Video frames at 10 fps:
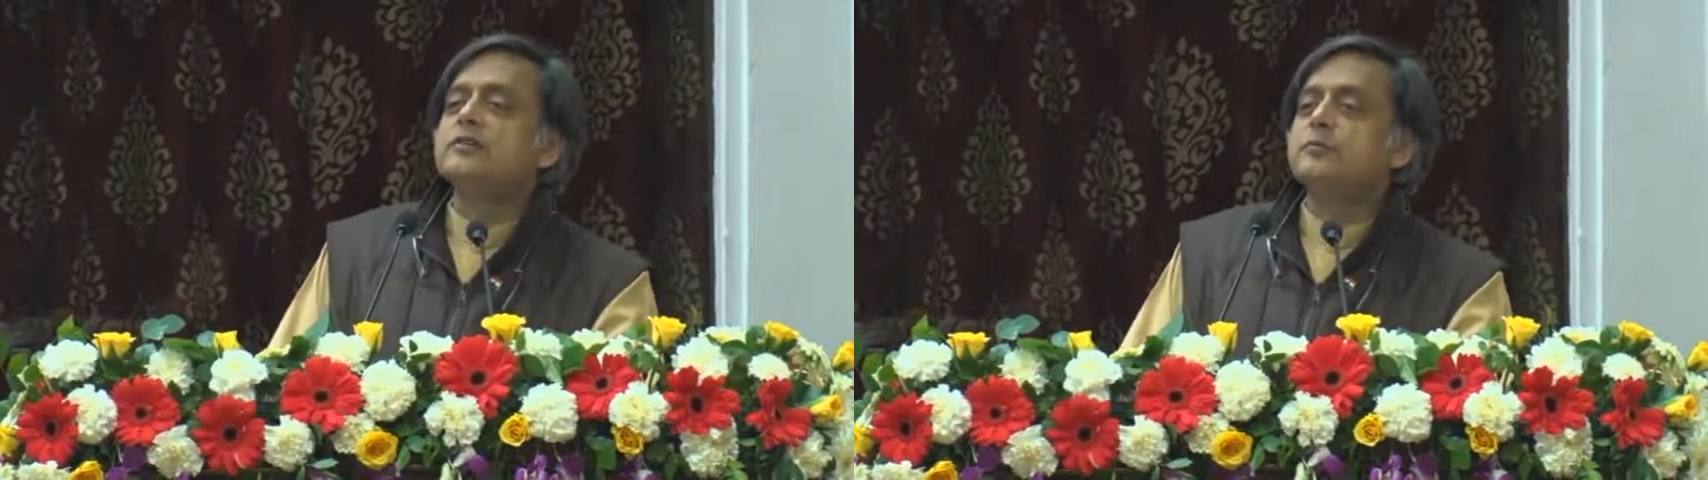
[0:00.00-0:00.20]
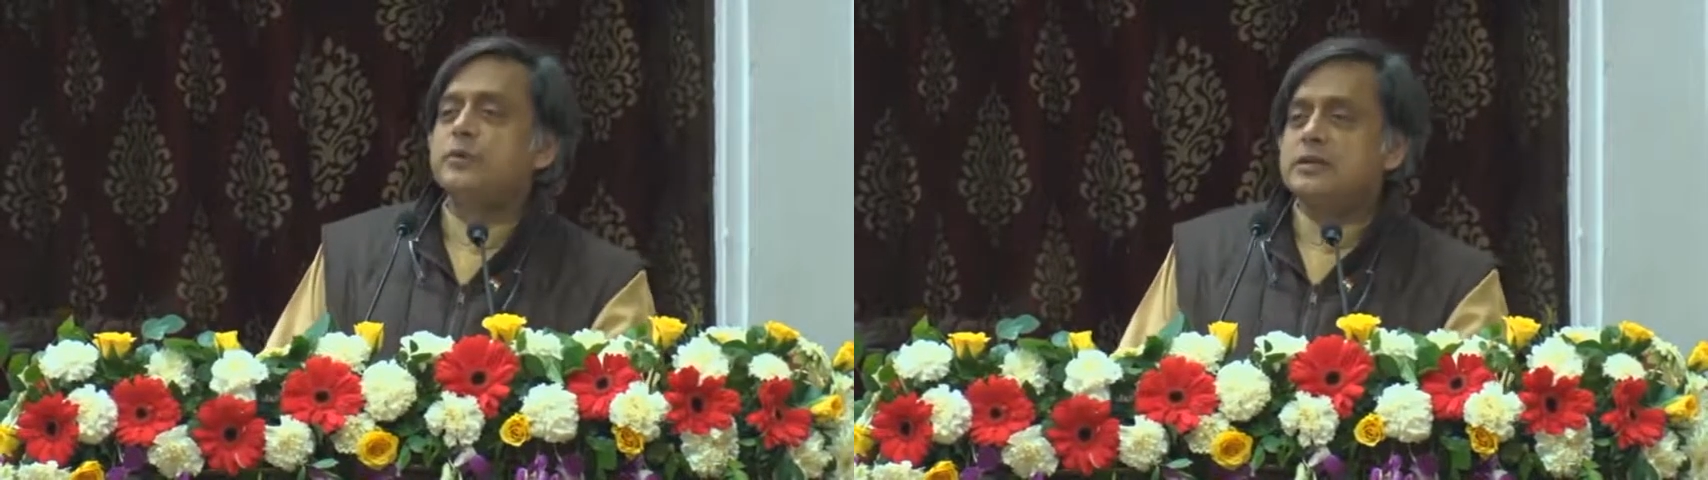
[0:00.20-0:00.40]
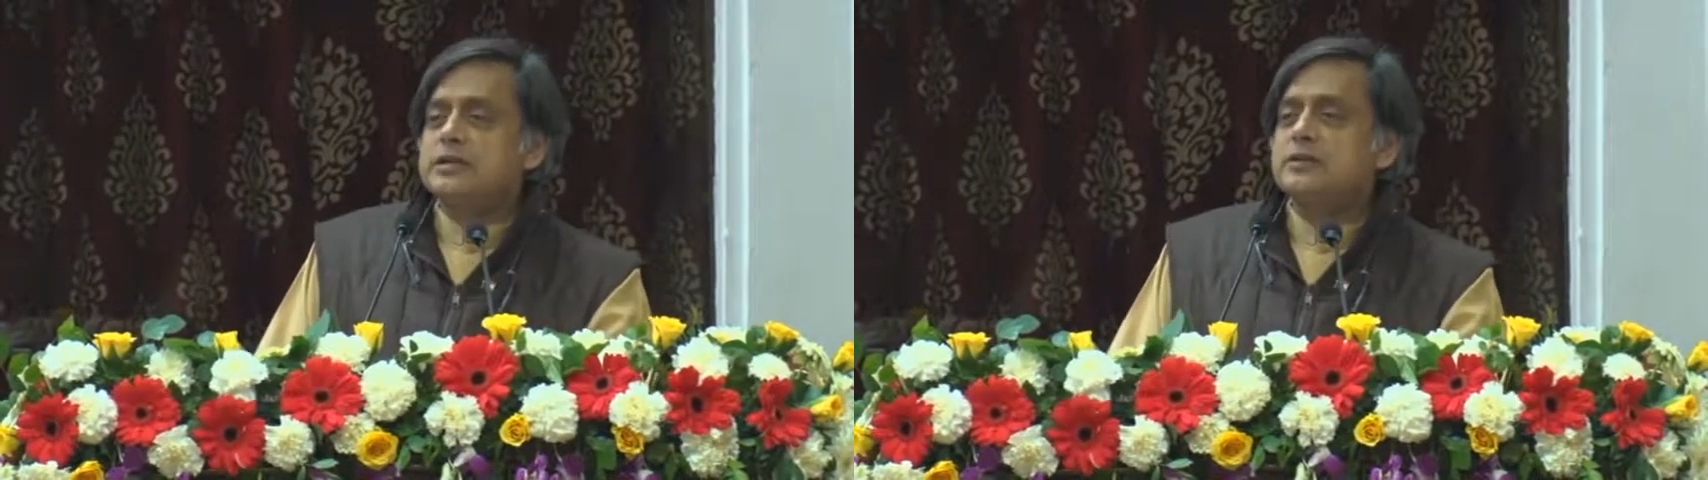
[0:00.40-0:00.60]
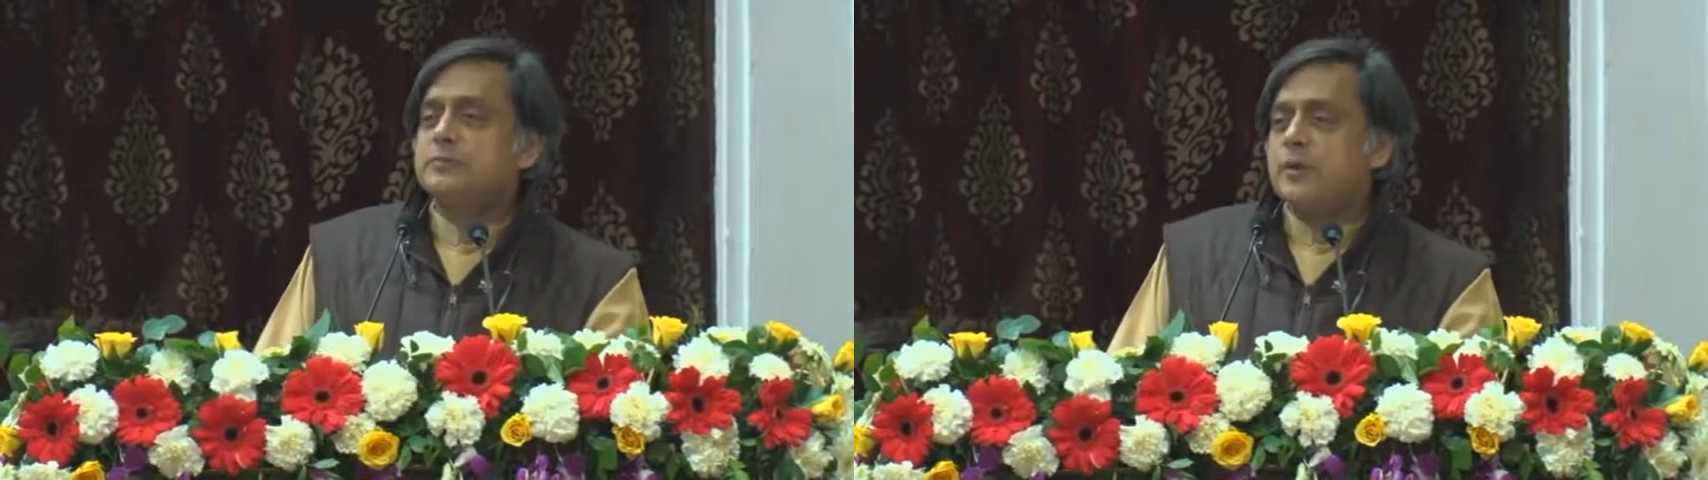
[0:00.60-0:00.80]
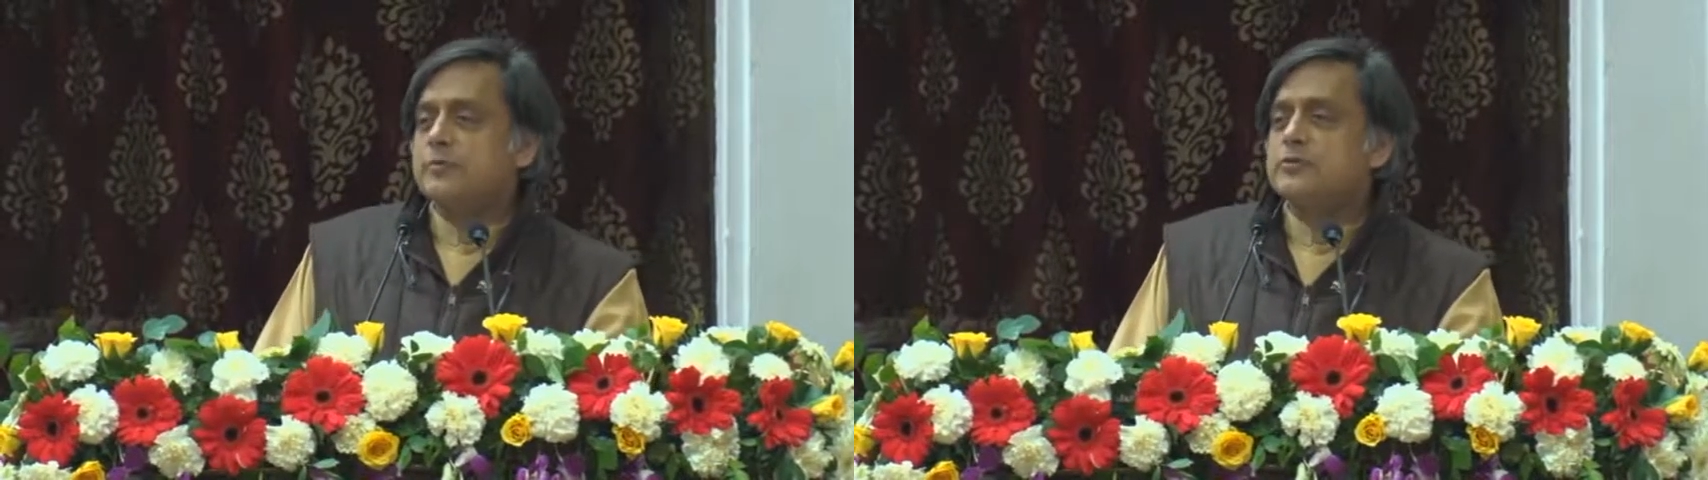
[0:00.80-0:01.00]
of pressing
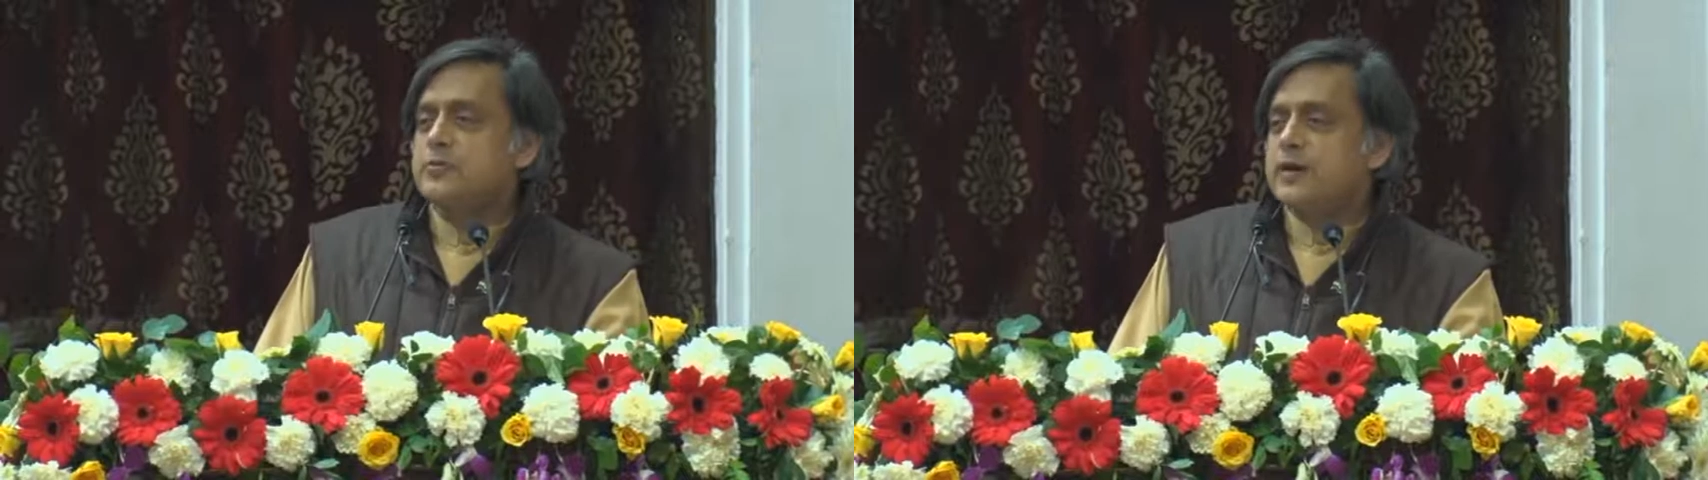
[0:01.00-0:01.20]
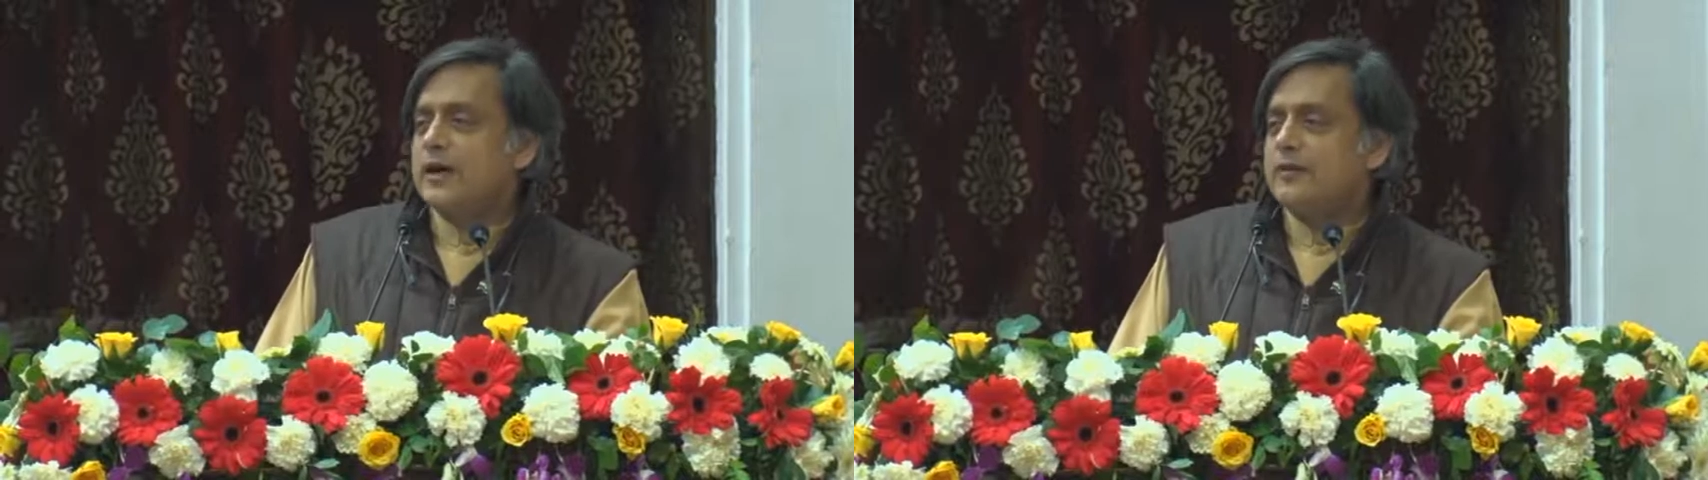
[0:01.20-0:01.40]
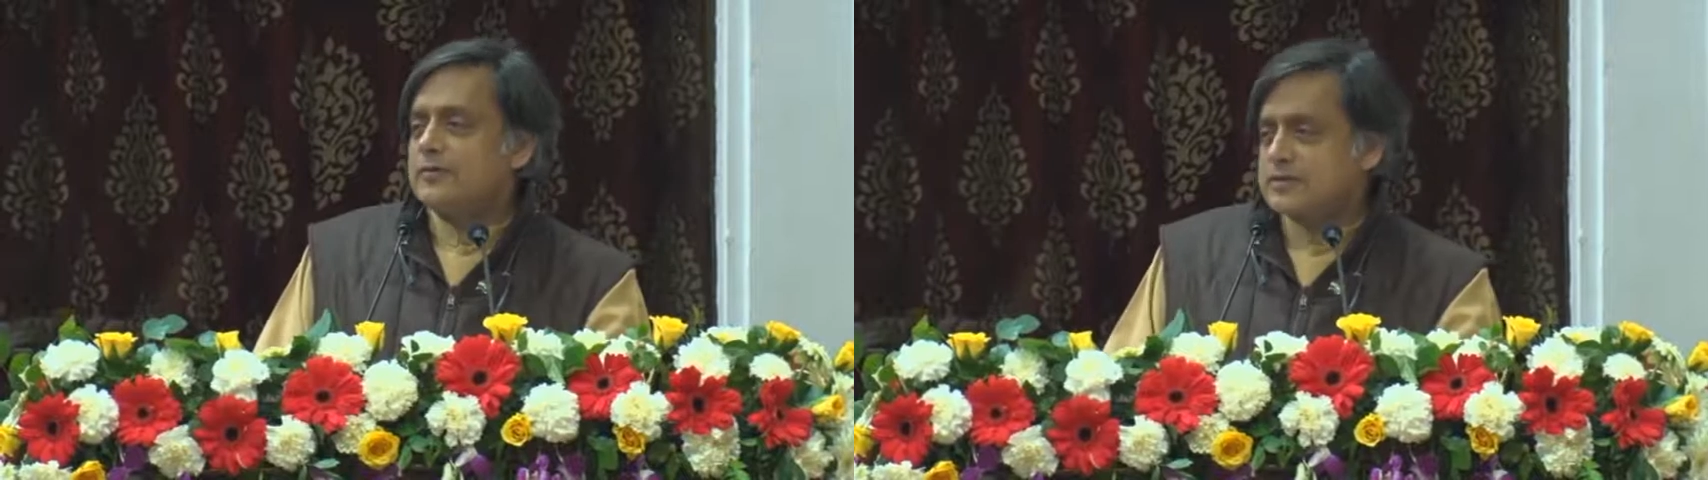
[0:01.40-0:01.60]
problems we have,